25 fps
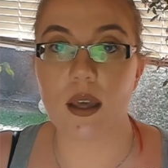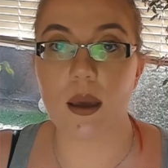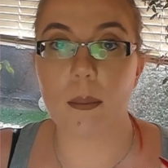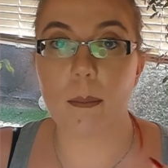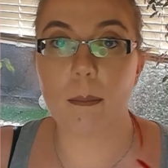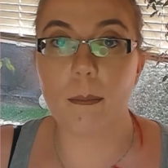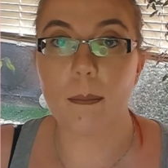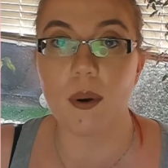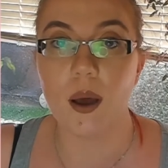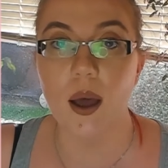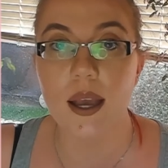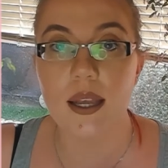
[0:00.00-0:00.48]

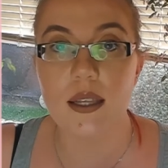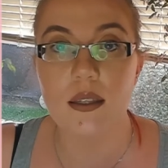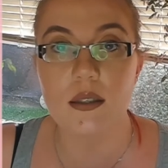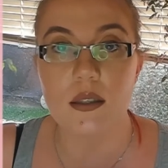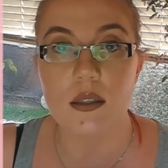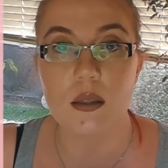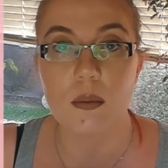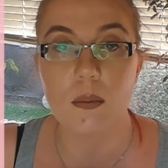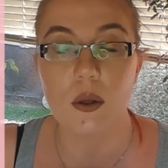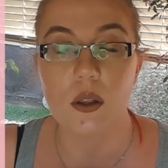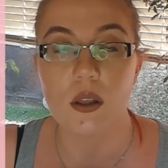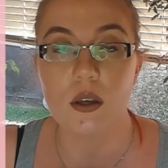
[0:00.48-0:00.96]
that
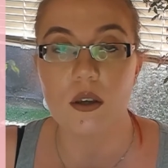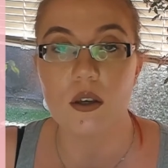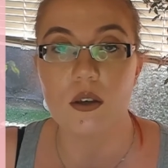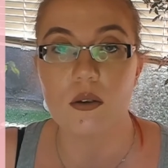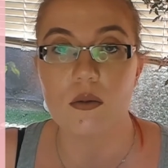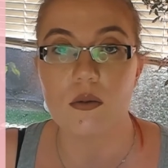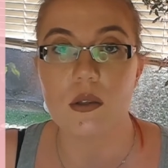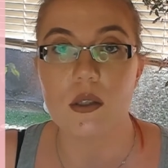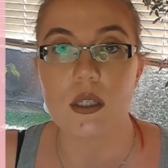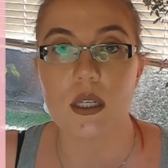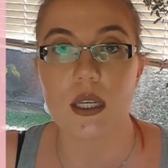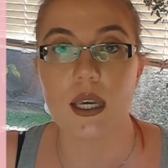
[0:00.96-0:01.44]
binds the
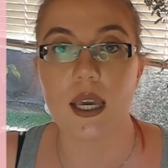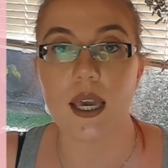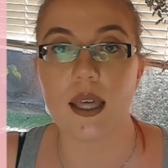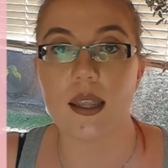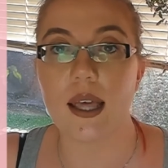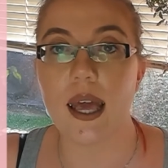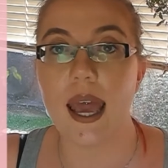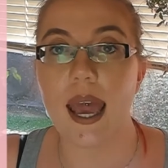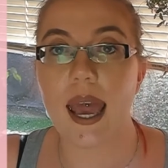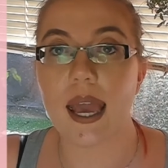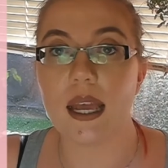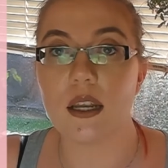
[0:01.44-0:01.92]
molecules
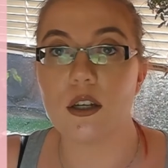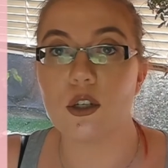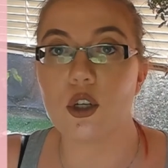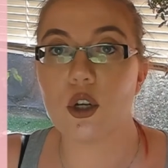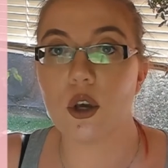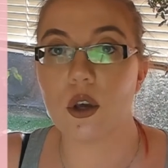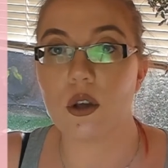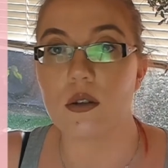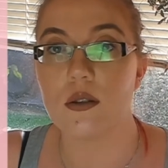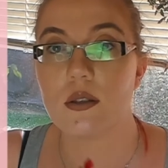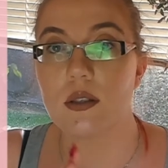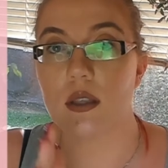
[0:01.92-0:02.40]
together and
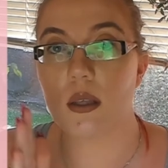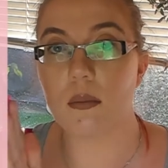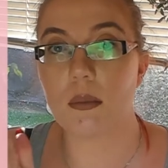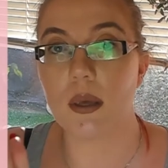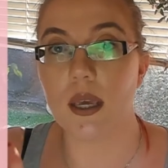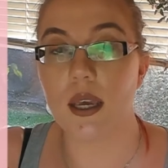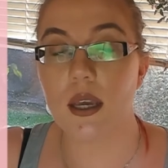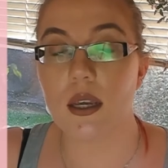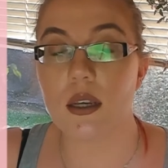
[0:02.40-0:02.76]
turns them